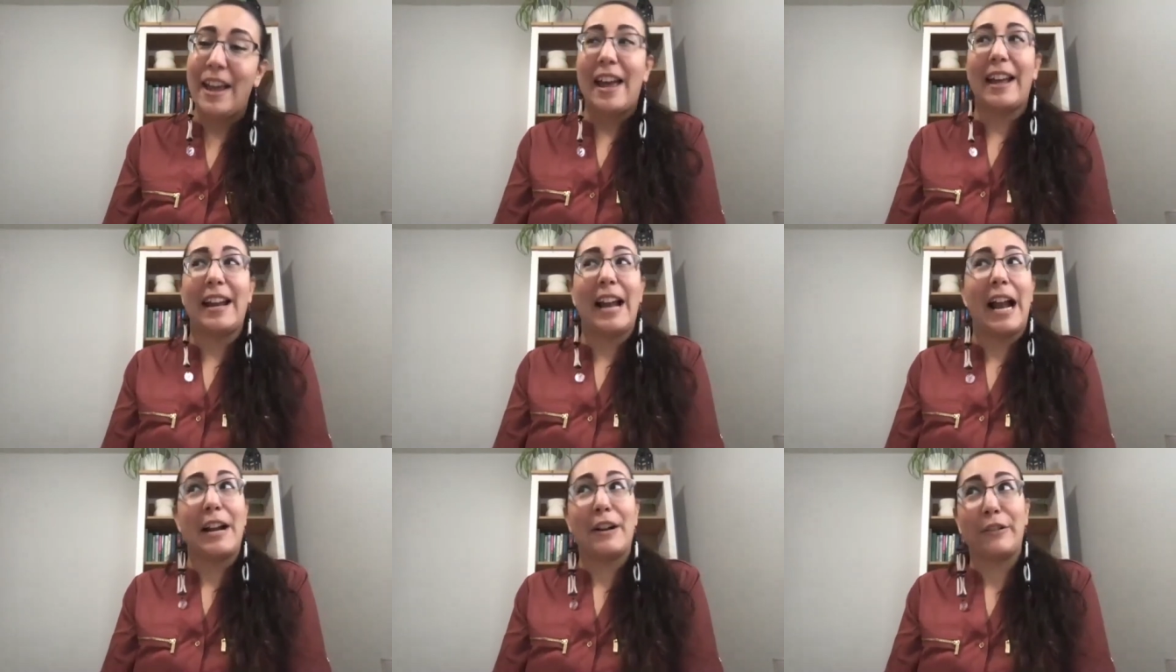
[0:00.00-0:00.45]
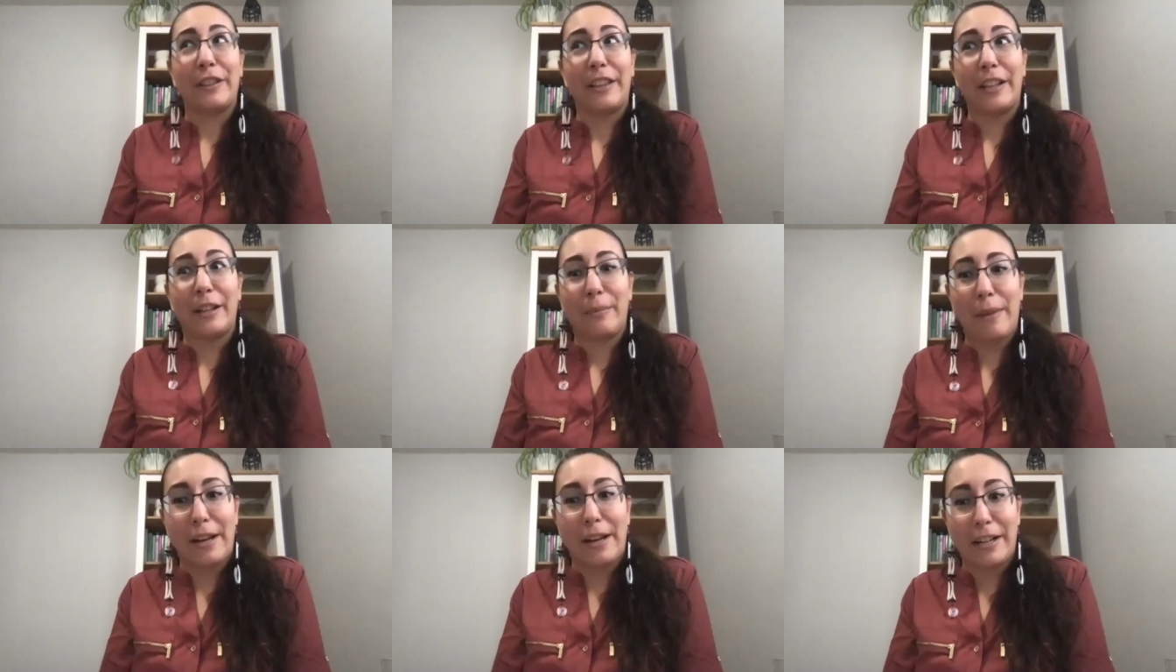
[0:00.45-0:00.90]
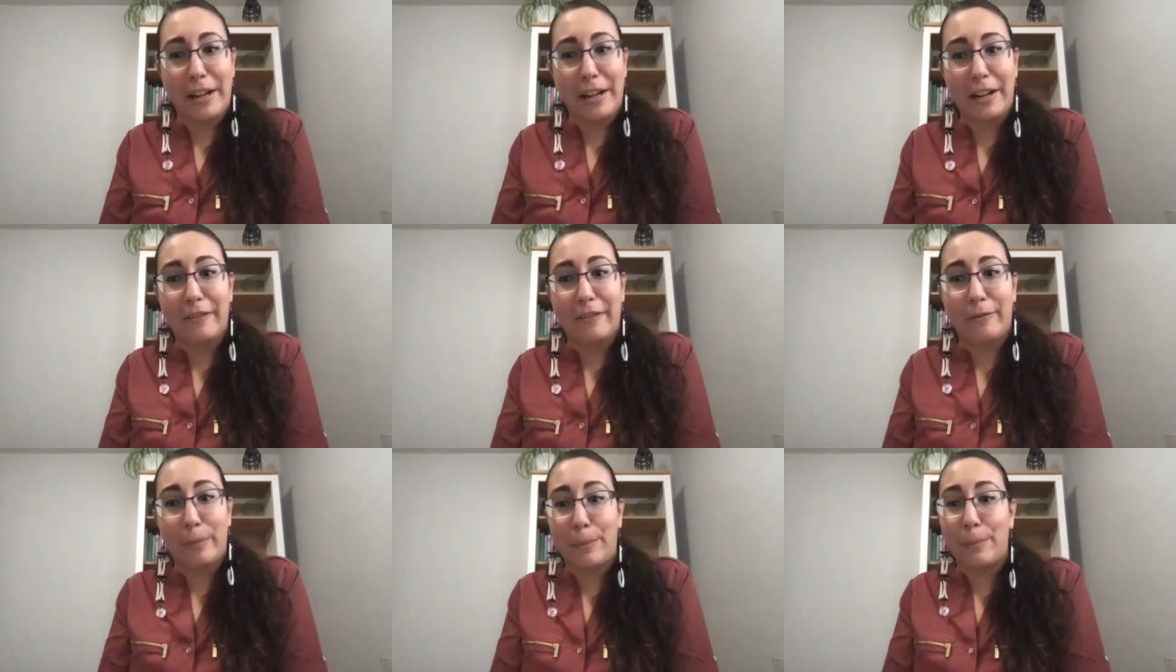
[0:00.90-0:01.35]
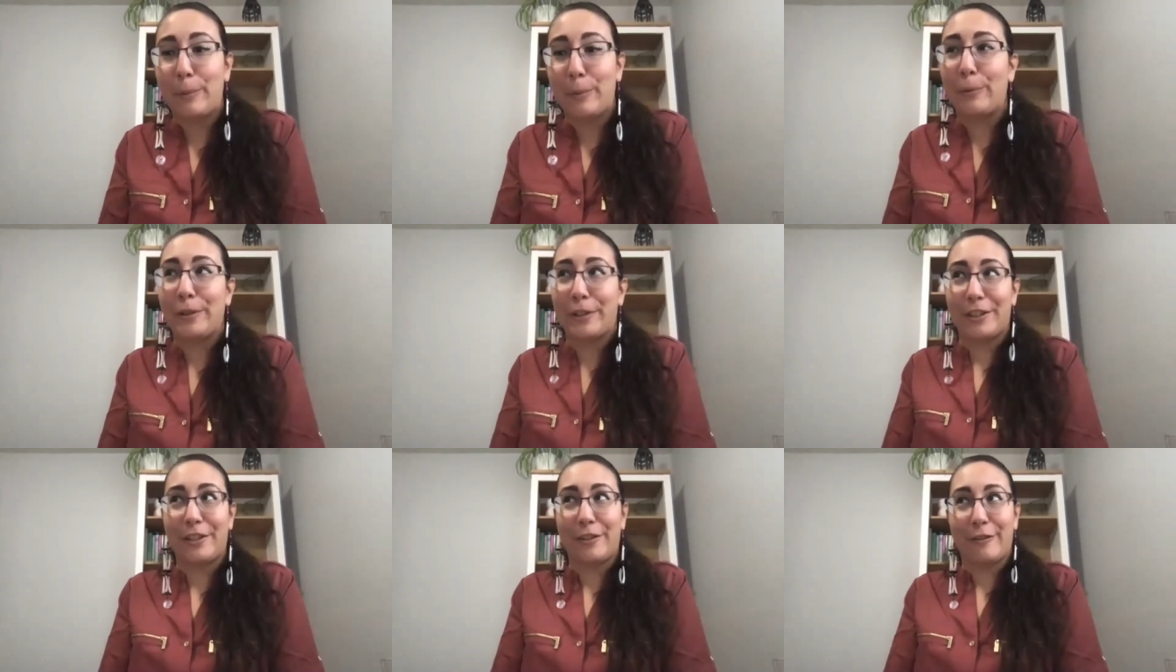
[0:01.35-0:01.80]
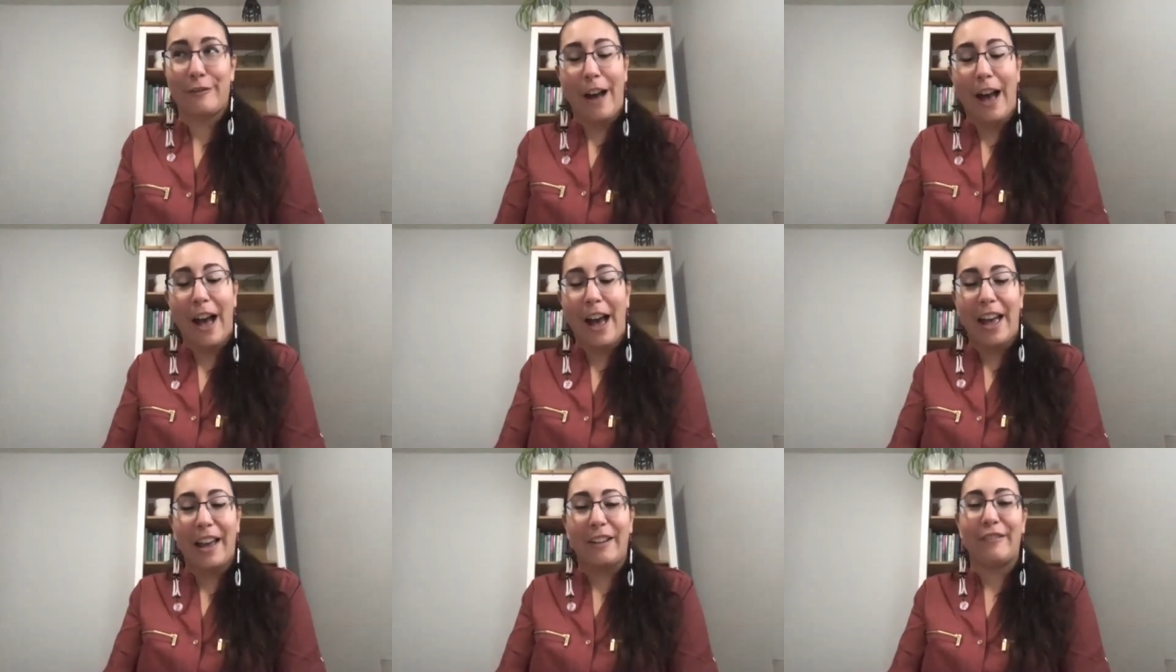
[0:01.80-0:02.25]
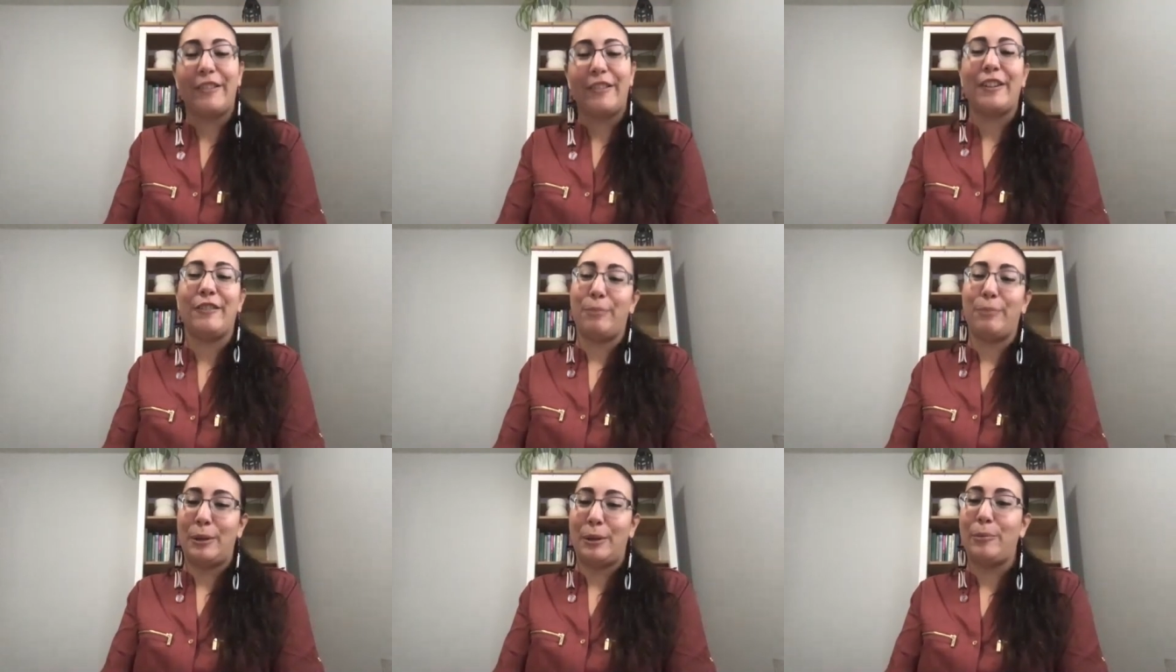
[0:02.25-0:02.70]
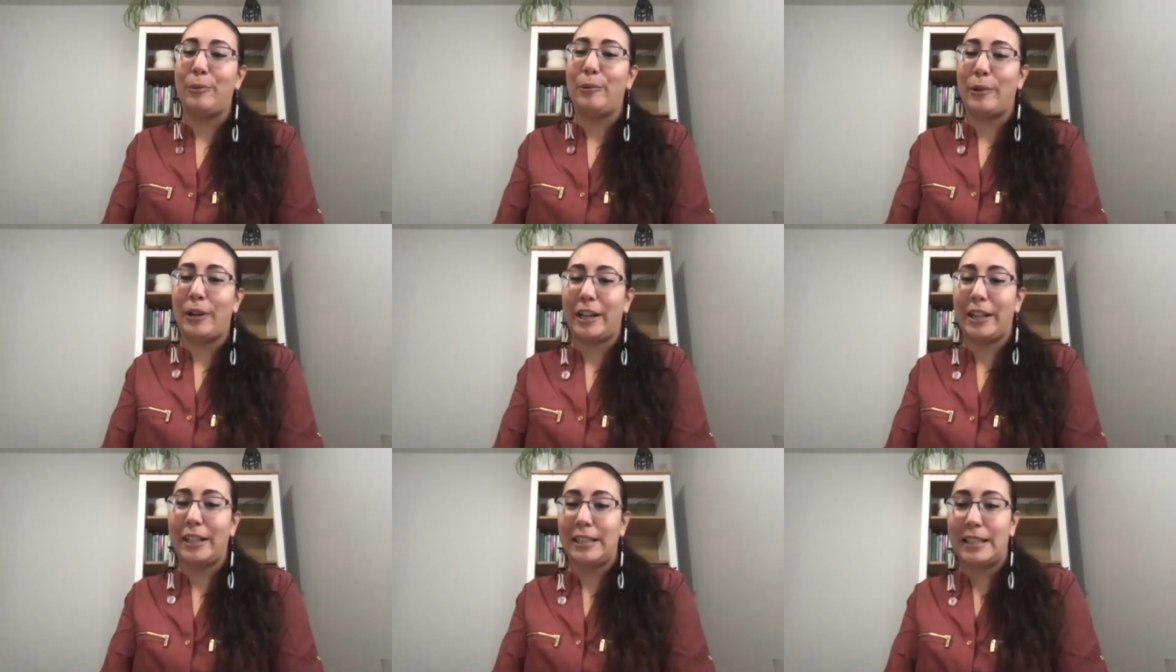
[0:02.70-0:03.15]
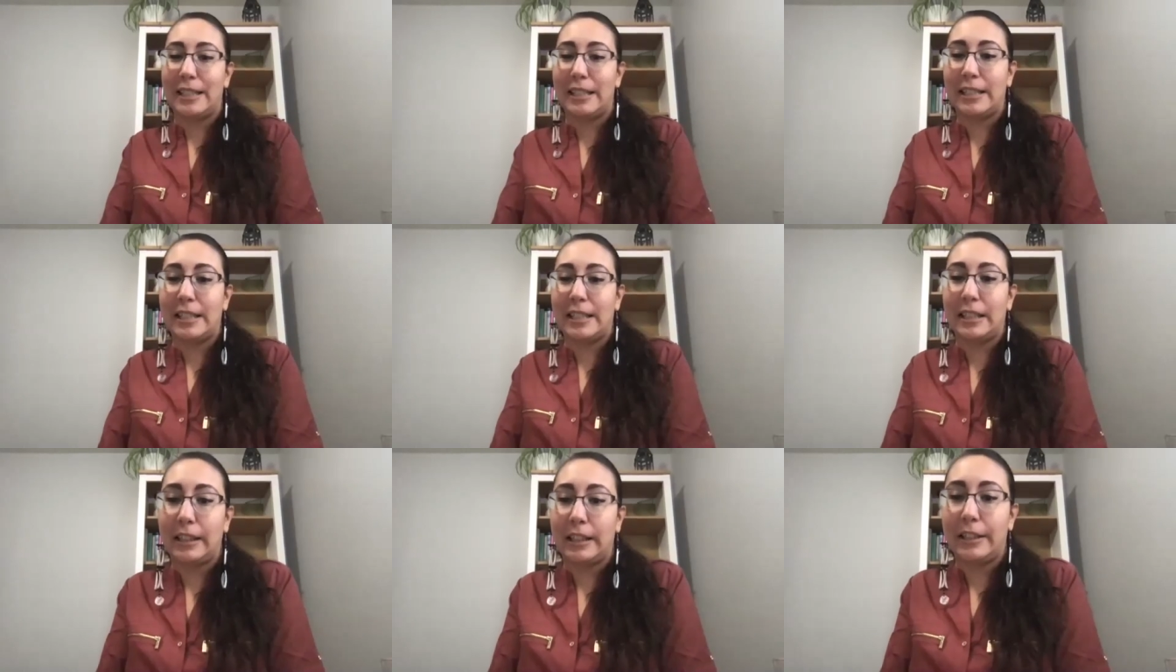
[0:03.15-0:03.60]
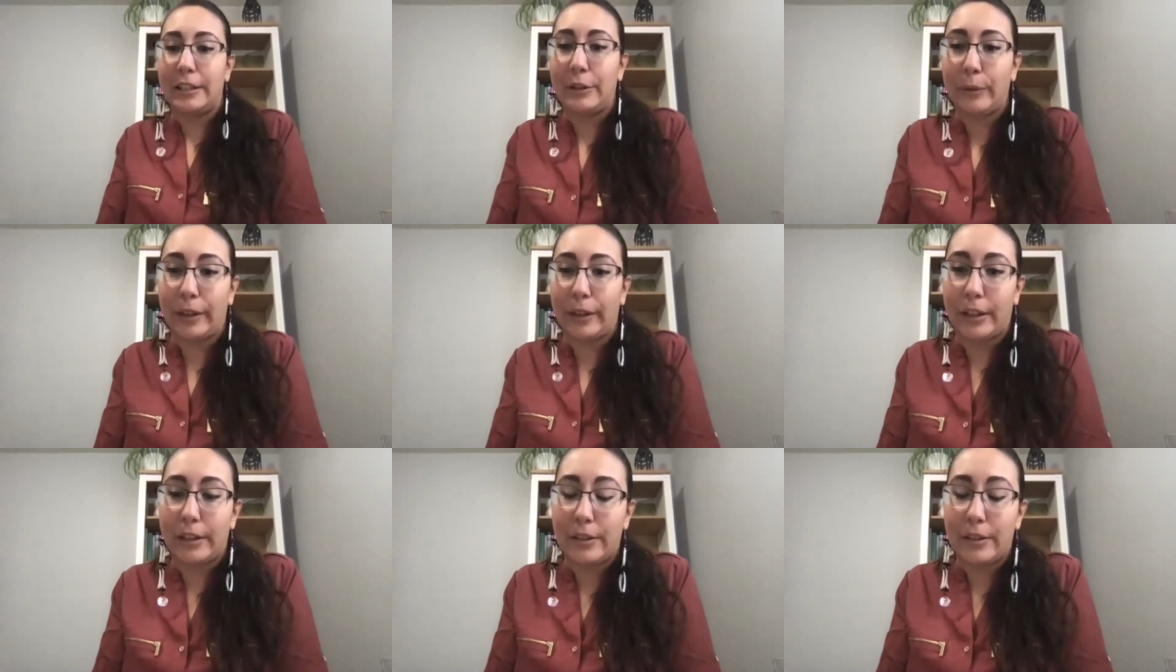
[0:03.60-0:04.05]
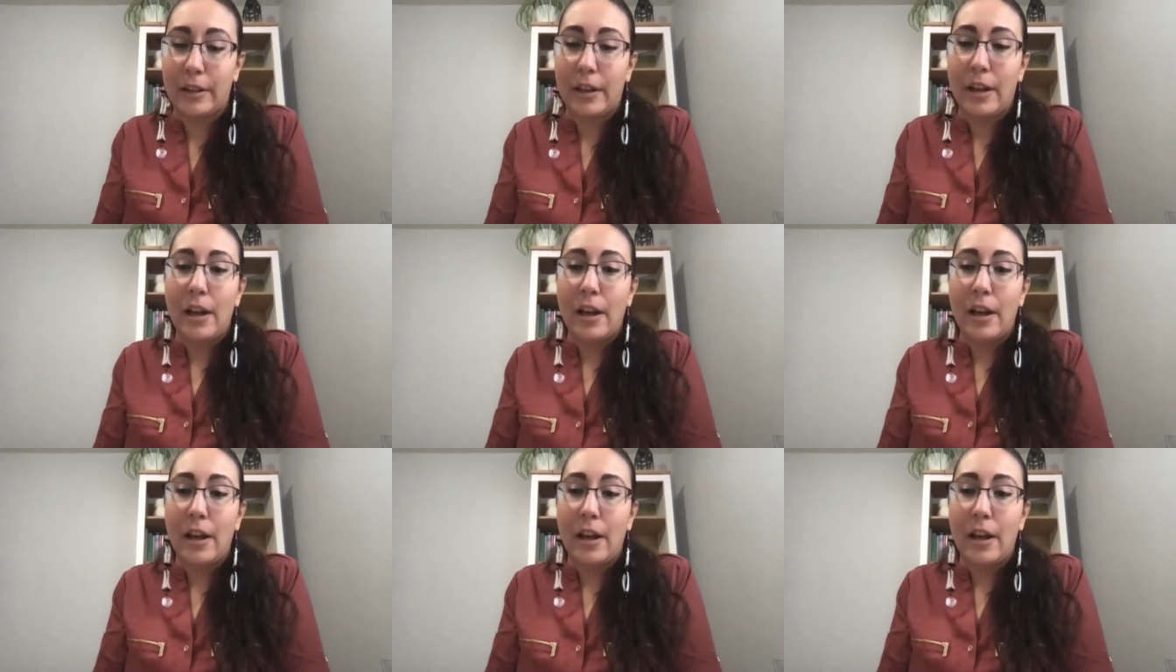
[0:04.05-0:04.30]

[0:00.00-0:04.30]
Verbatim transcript: And I don't think many Native people would survive if people were consistently doing this,